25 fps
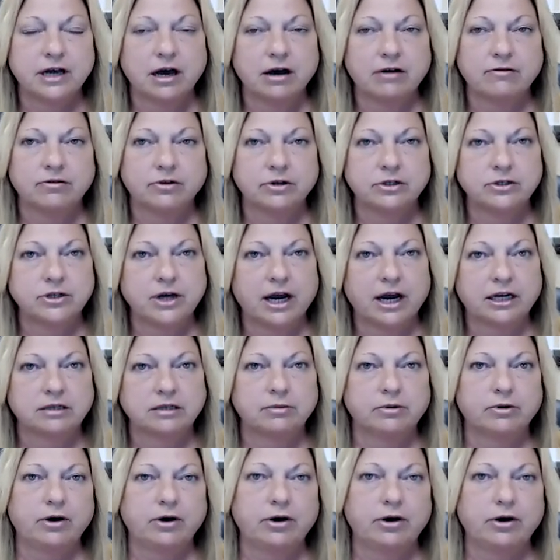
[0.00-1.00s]
of
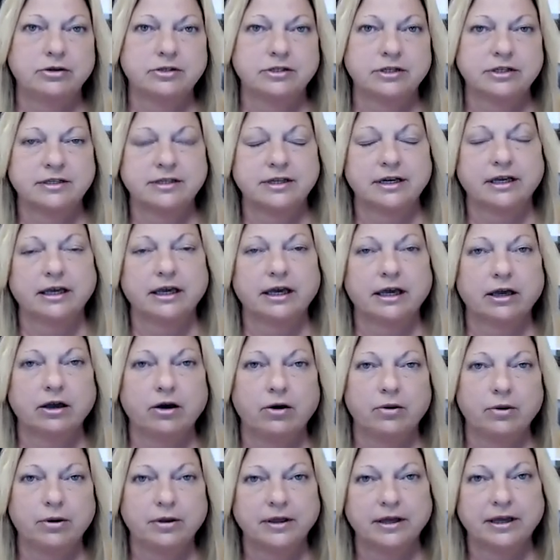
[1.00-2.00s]
retractable hoses that can
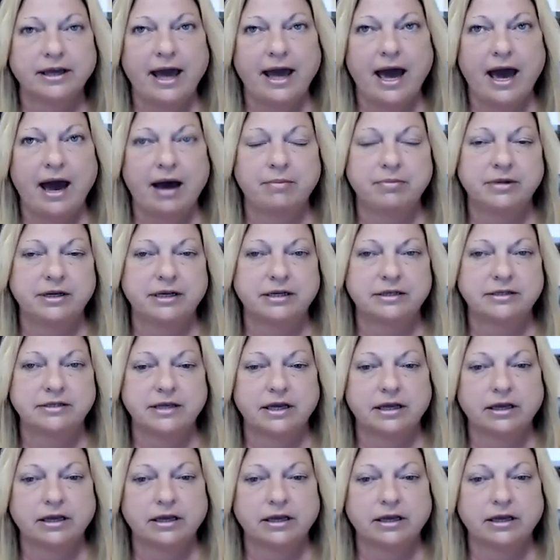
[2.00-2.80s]
go in the cabinets,